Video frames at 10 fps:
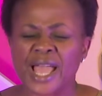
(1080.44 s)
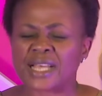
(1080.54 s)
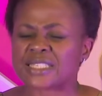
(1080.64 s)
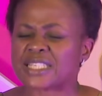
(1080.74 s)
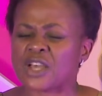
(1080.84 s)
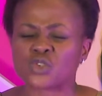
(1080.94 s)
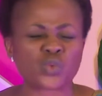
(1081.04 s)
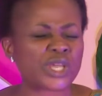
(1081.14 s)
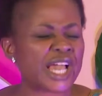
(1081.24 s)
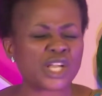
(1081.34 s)
ourselves
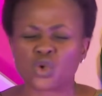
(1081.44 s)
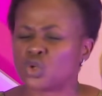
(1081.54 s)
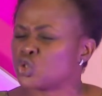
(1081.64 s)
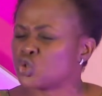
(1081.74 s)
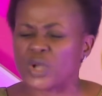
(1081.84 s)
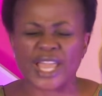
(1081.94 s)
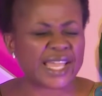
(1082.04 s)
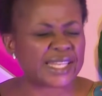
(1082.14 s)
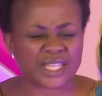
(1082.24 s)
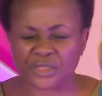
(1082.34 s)
we cannot do
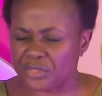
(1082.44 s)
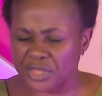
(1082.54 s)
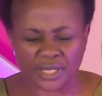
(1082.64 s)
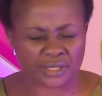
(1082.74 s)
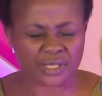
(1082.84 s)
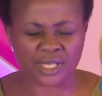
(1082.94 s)
anything.